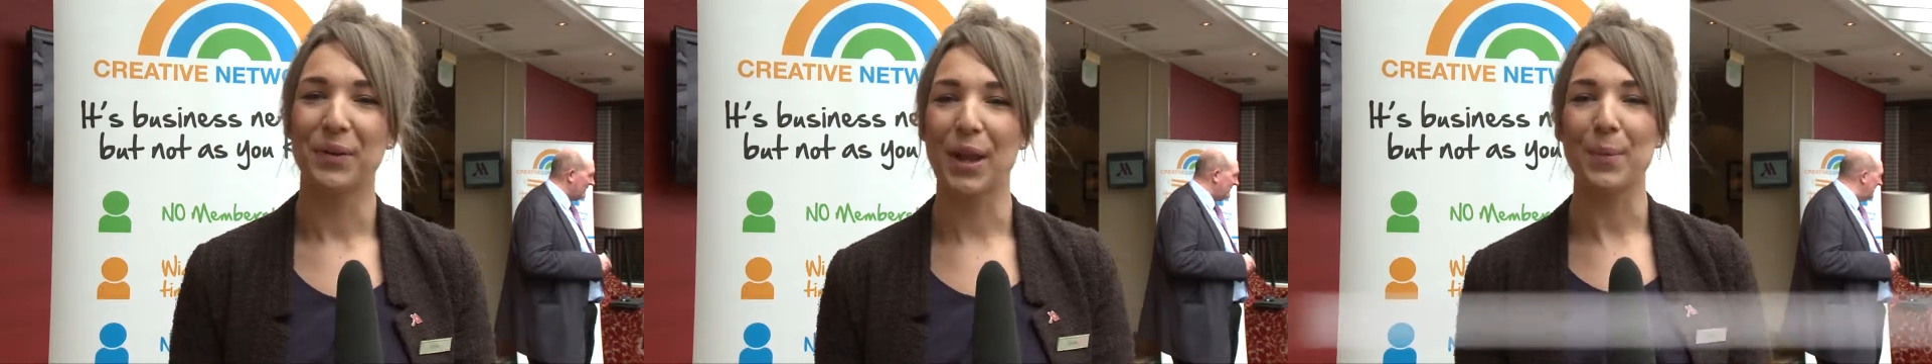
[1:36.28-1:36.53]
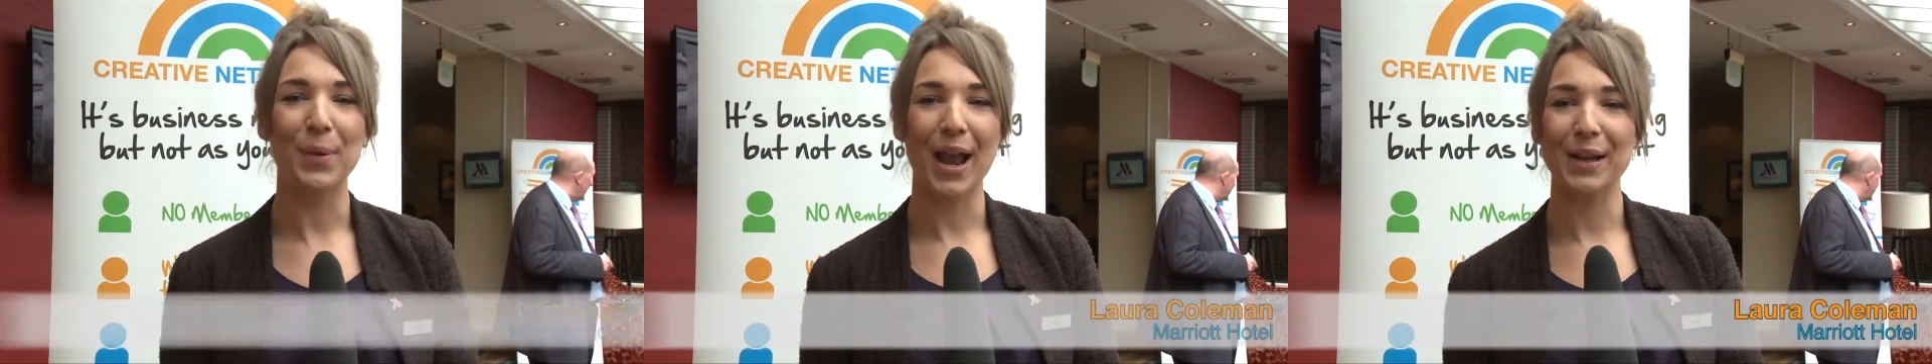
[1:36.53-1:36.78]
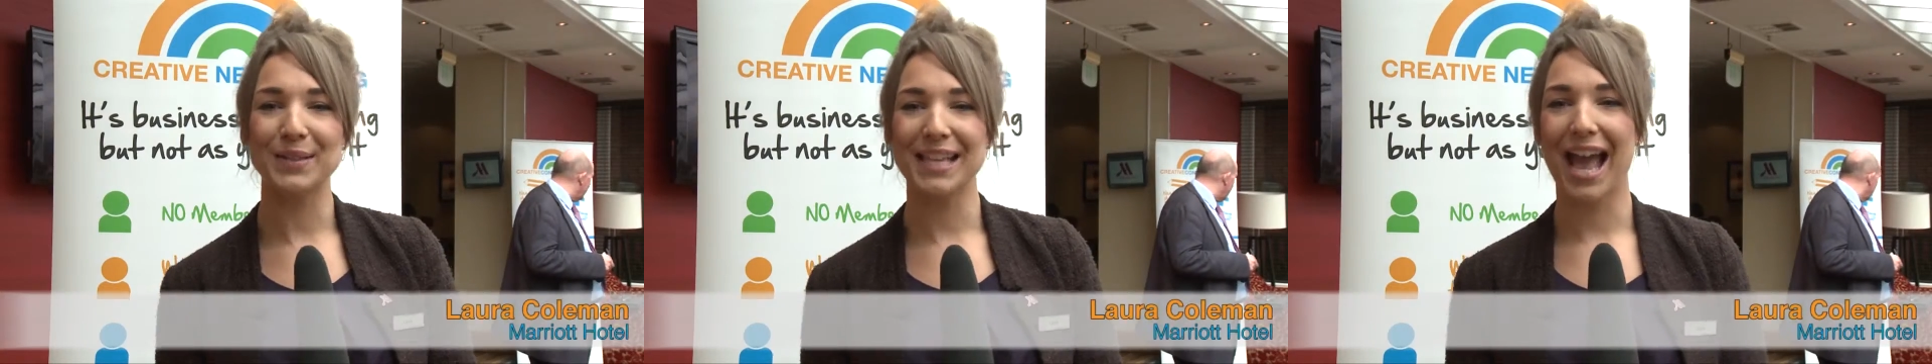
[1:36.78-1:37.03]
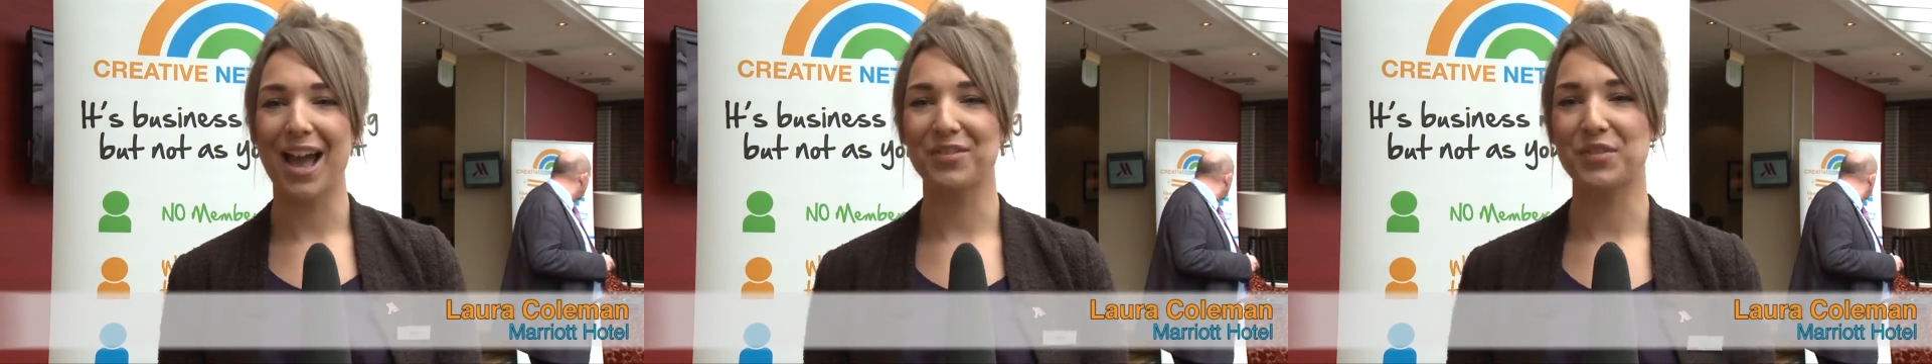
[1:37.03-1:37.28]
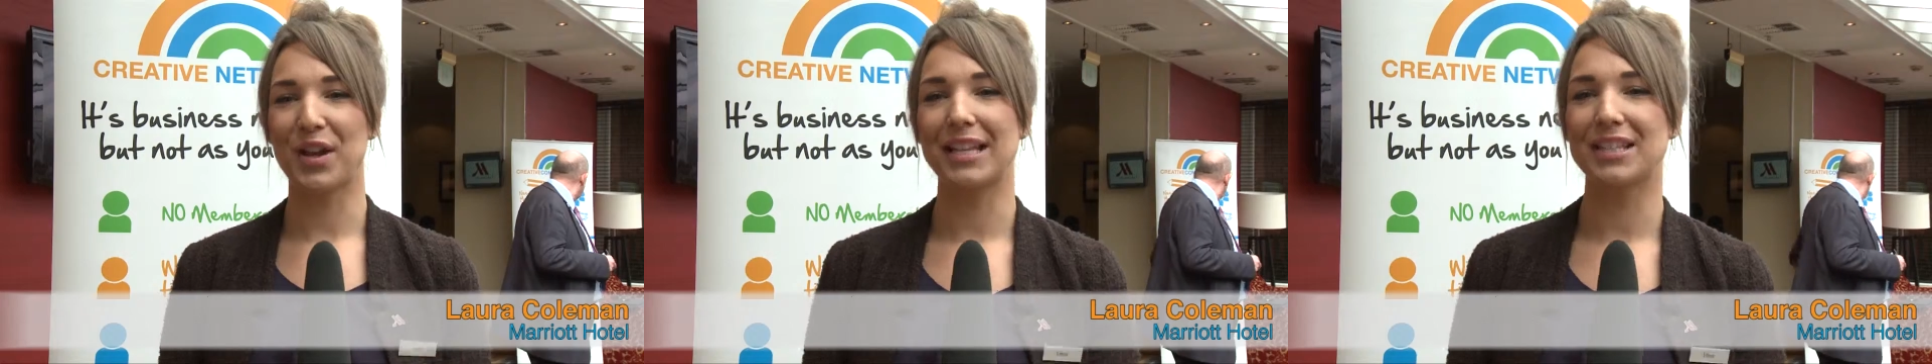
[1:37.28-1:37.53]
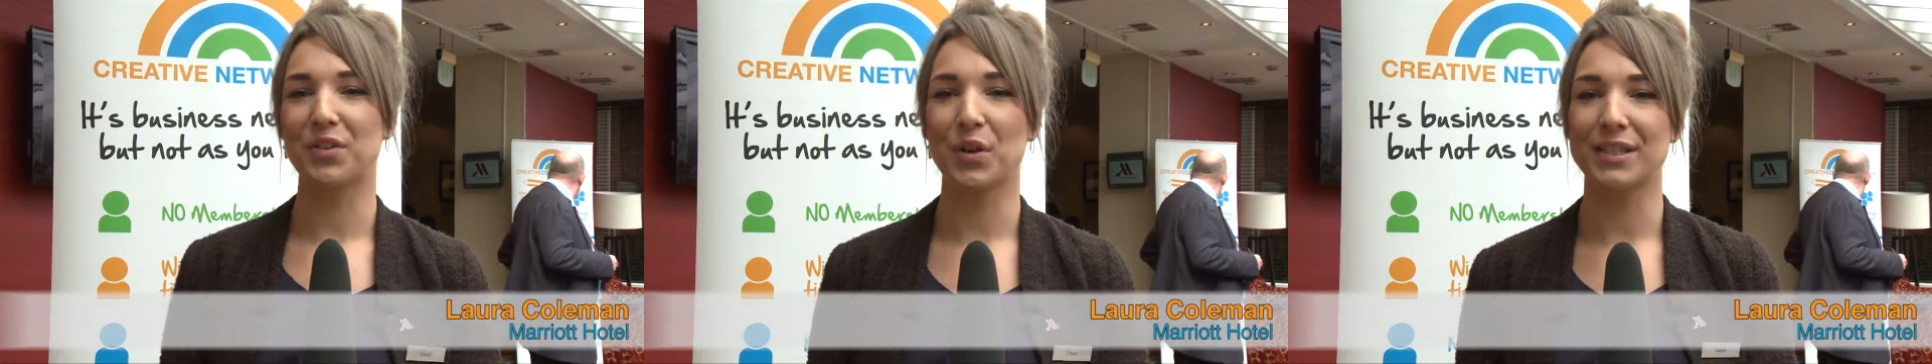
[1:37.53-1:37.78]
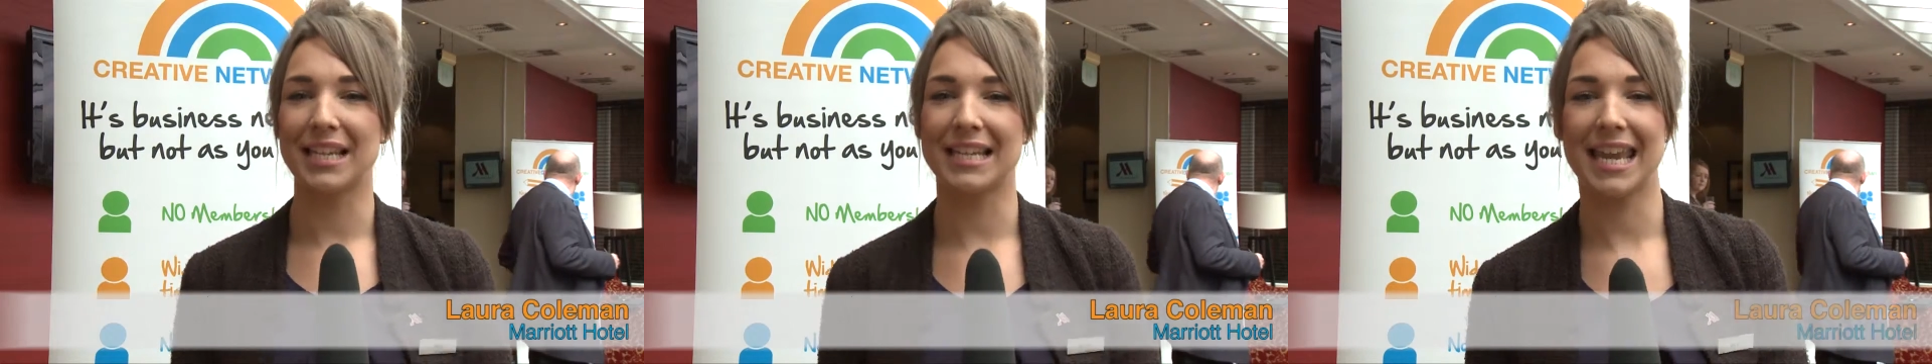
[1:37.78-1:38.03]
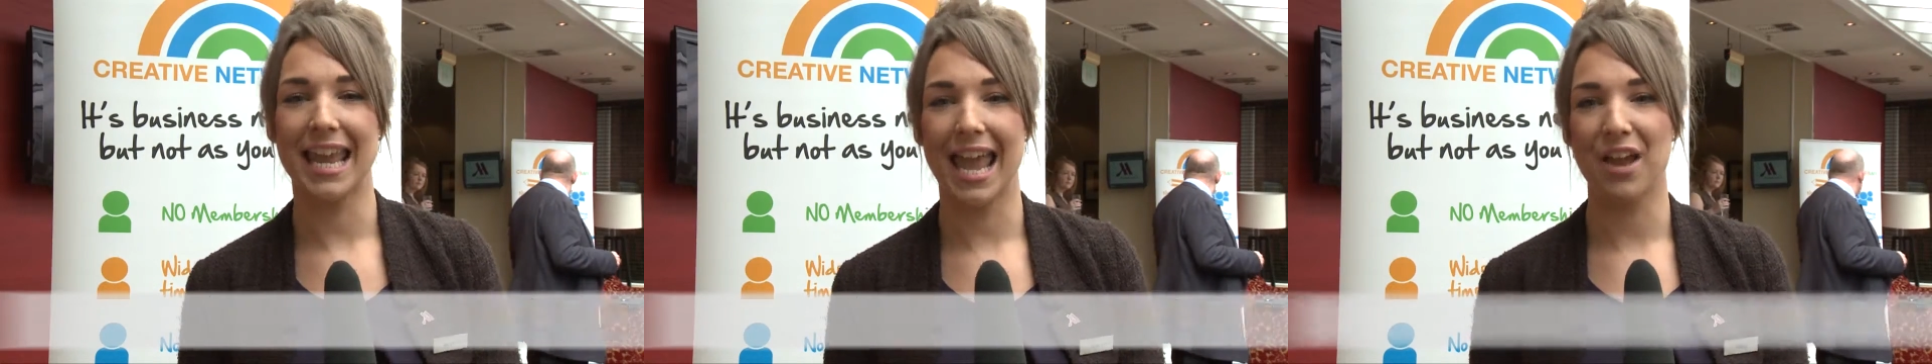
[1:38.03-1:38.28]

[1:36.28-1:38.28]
We are proud to have creative content here